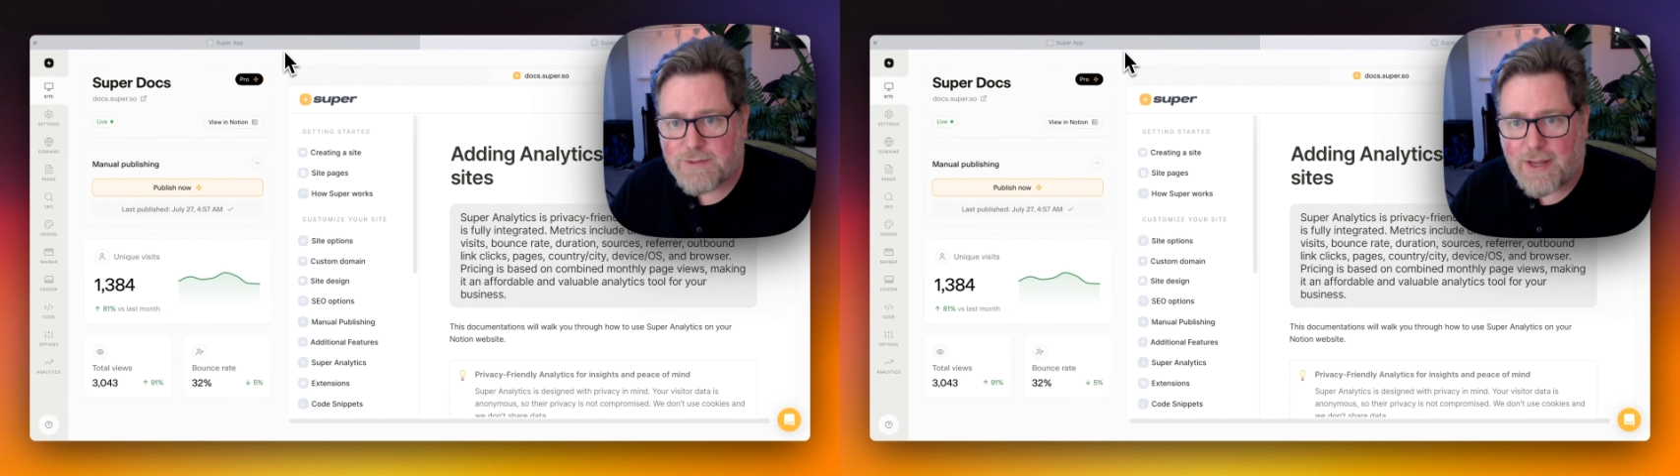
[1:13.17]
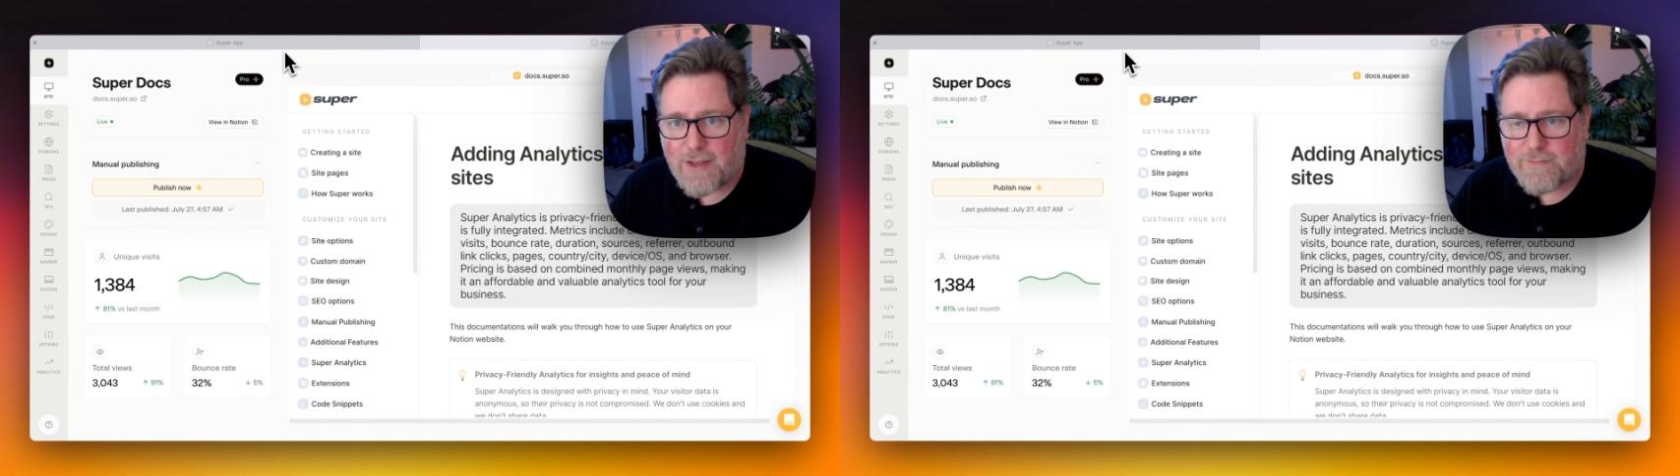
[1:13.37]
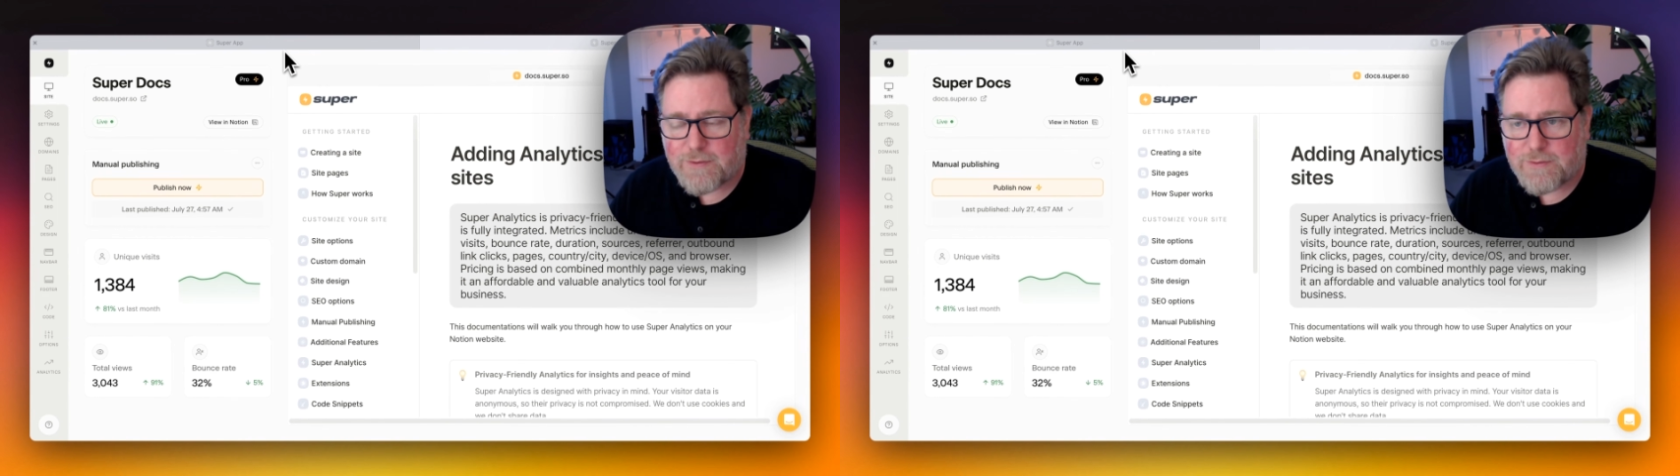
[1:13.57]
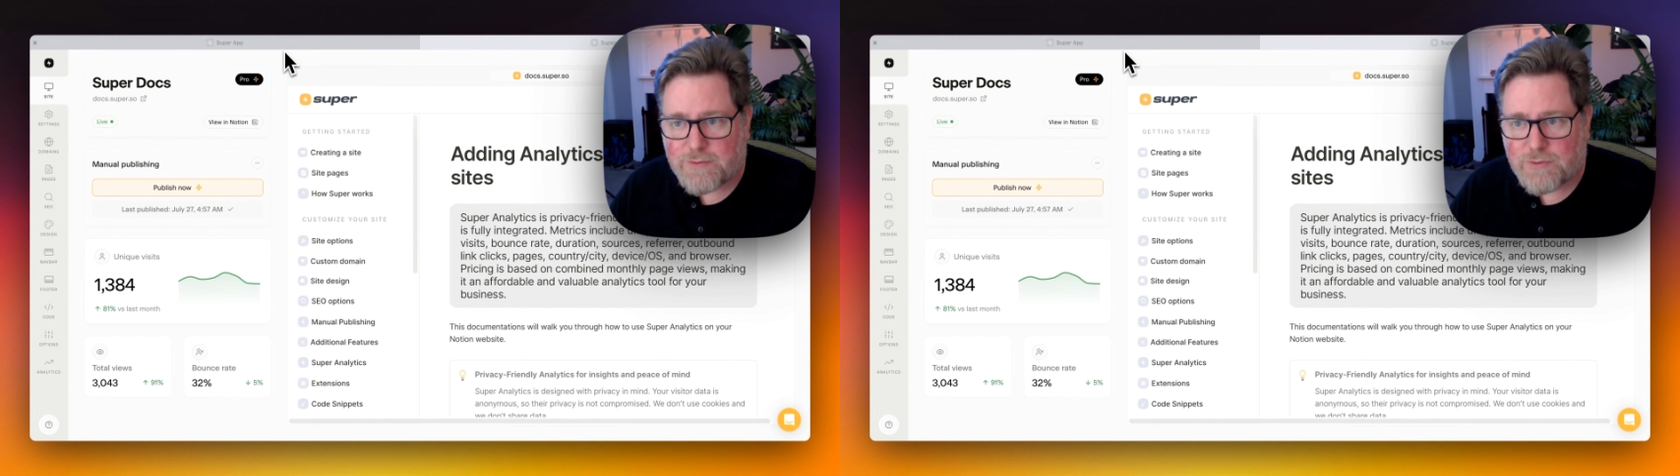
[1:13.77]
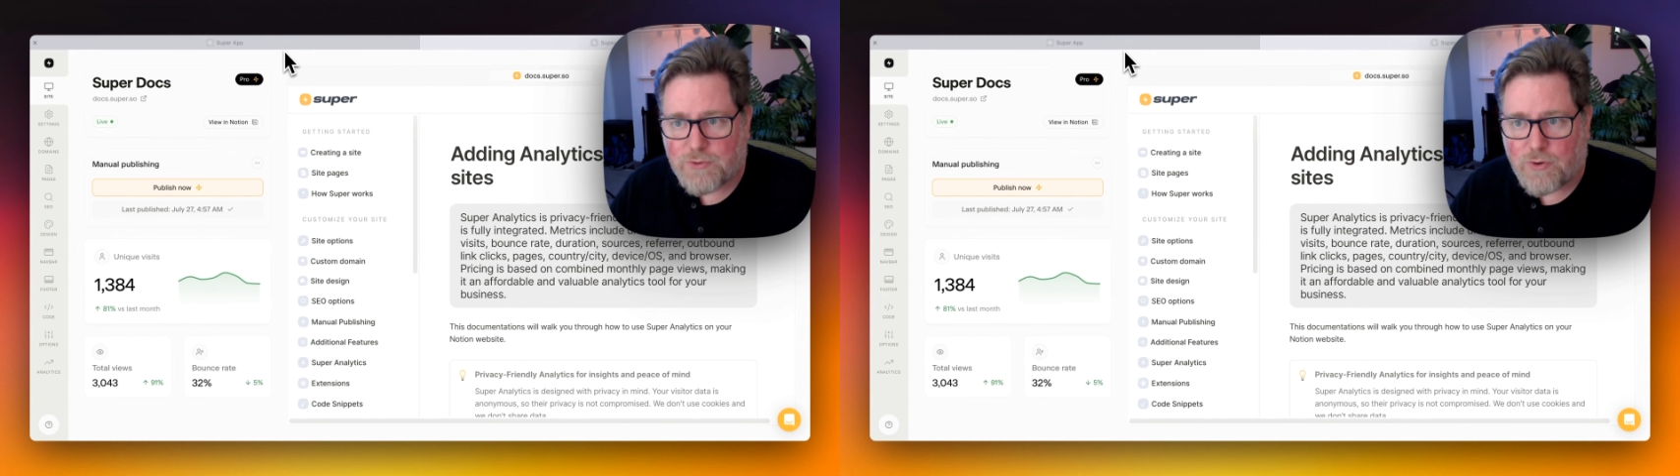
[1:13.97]

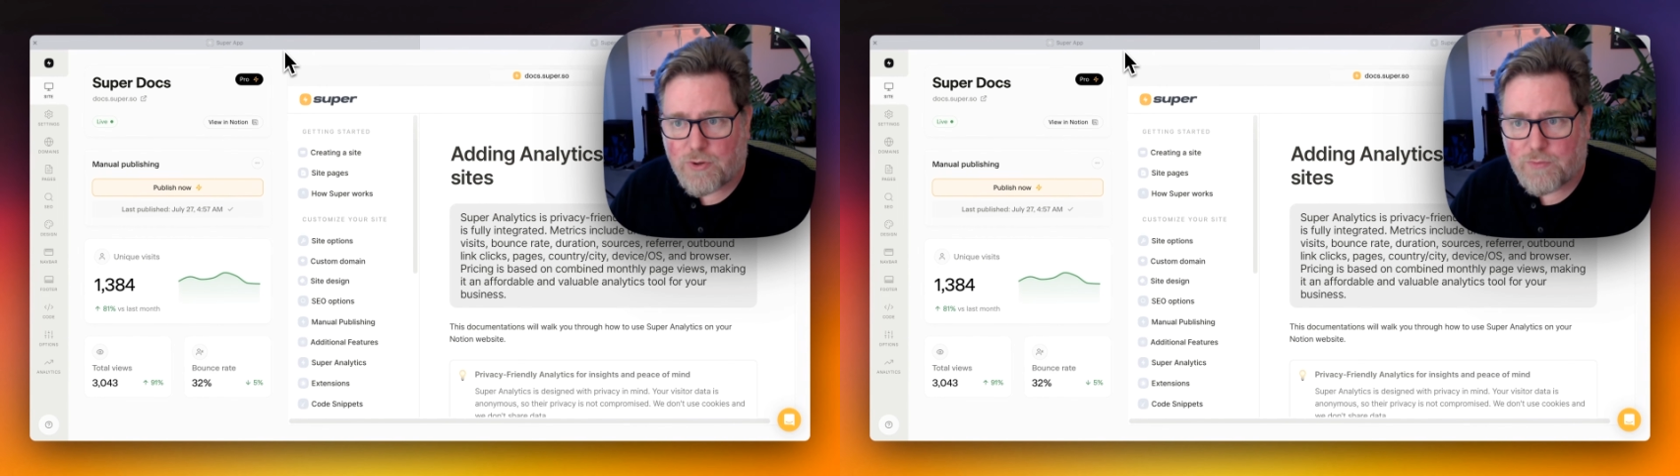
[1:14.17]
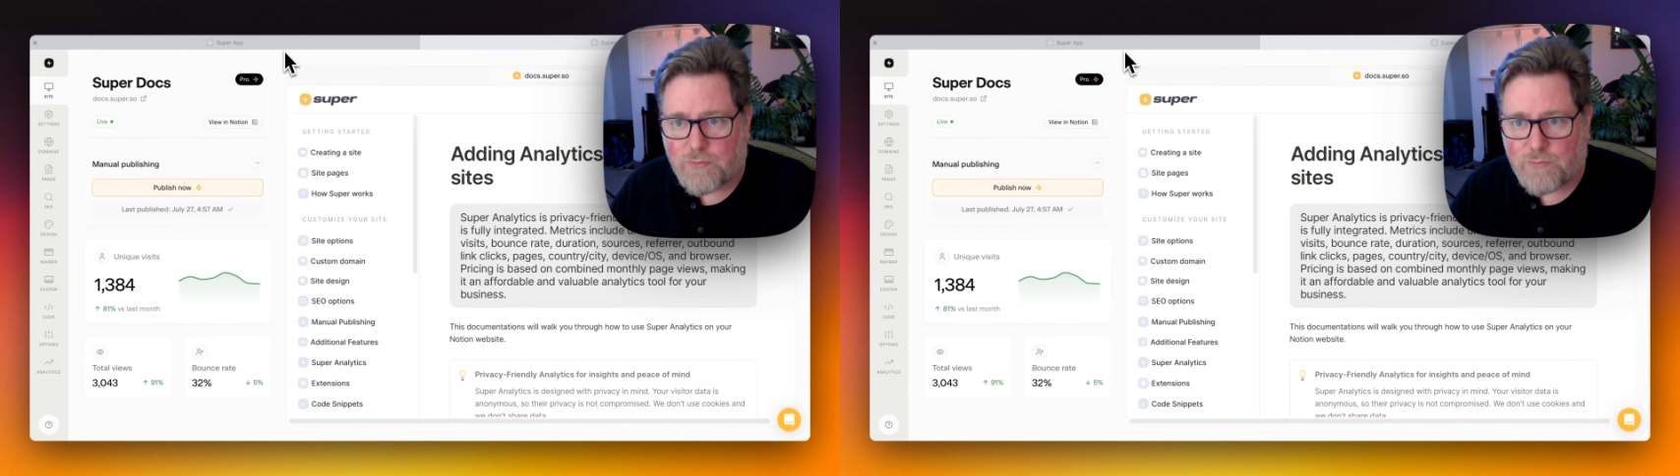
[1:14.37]
hasn't got